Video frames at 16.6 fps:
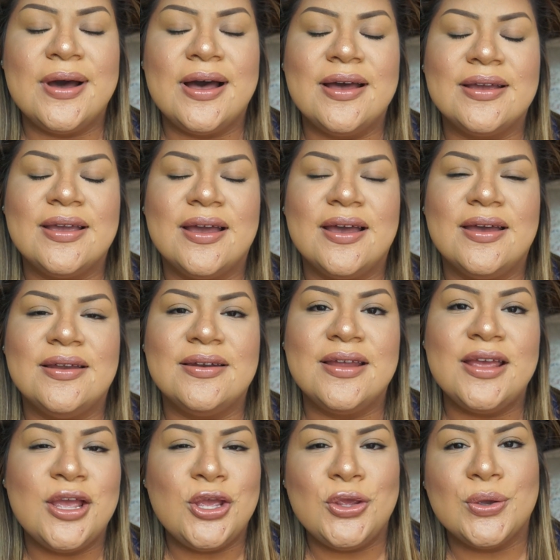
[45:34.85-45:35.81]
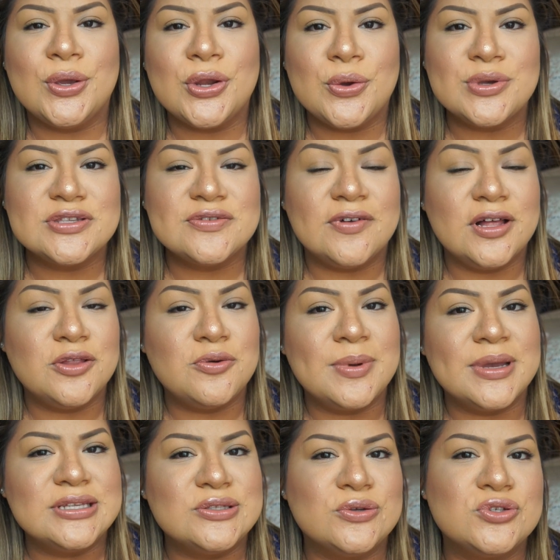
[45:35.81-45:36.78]
Again, you can always follow
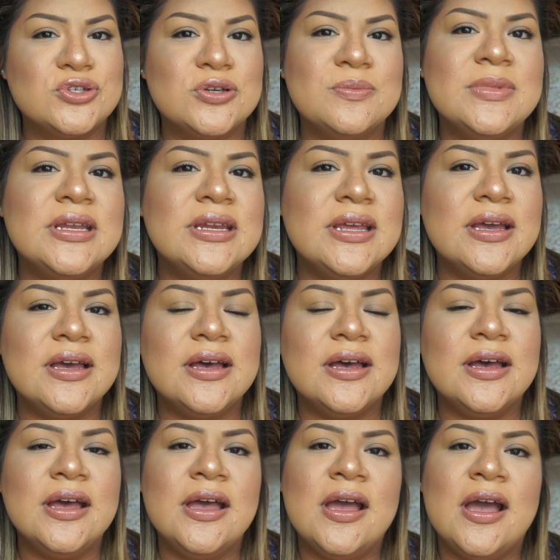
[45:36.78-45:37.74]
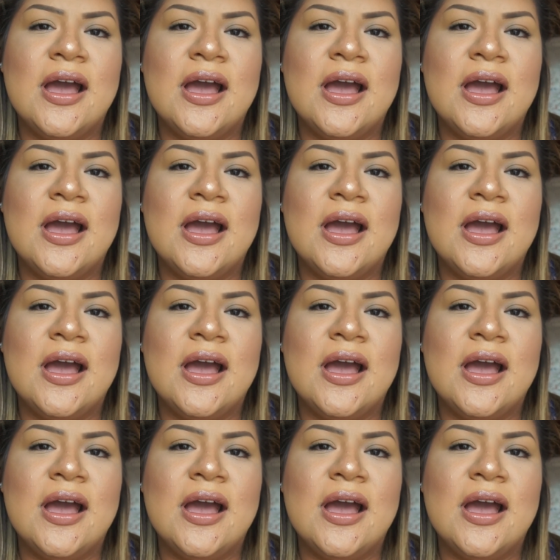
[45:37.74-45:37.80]
my social media,